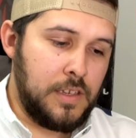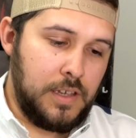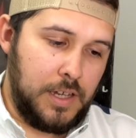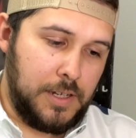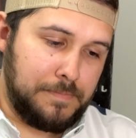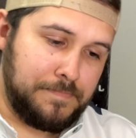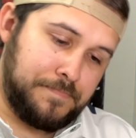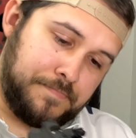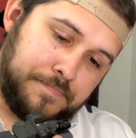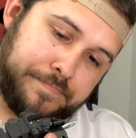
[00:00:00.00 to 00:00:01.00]
Um,
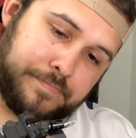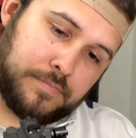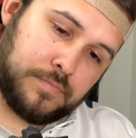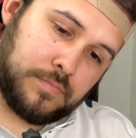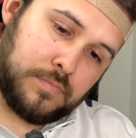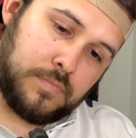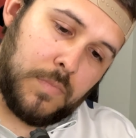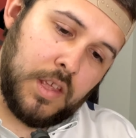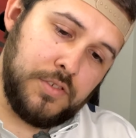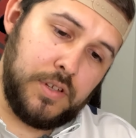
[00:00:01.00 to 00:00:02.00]

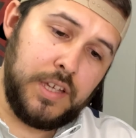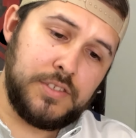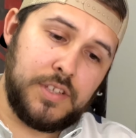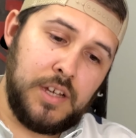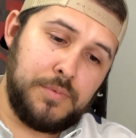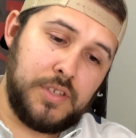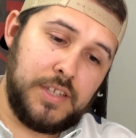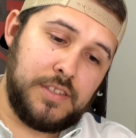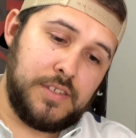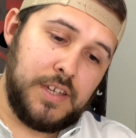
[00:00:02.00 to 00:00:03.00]
so next up to
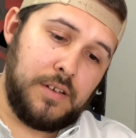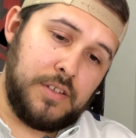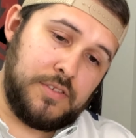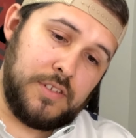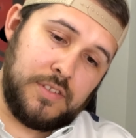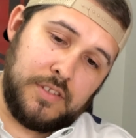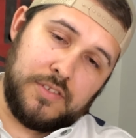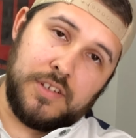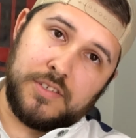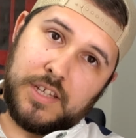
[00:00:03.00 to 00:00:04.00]
get this out, this, this
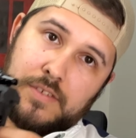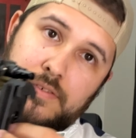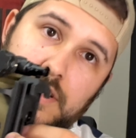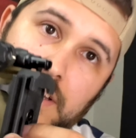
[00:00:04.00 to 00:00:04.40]
does kind of,